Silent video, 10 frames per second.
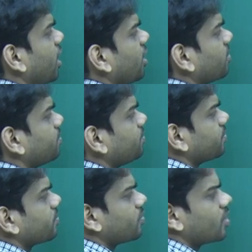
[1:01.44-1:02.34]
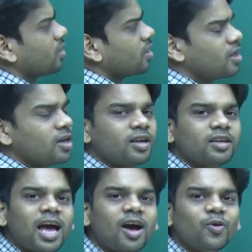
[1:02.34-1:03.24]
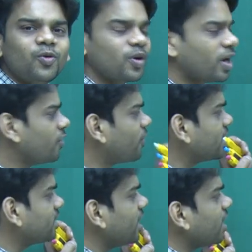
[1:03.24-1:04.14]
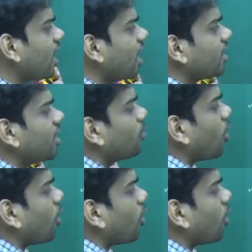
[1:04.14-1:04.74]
A. Now, if I take another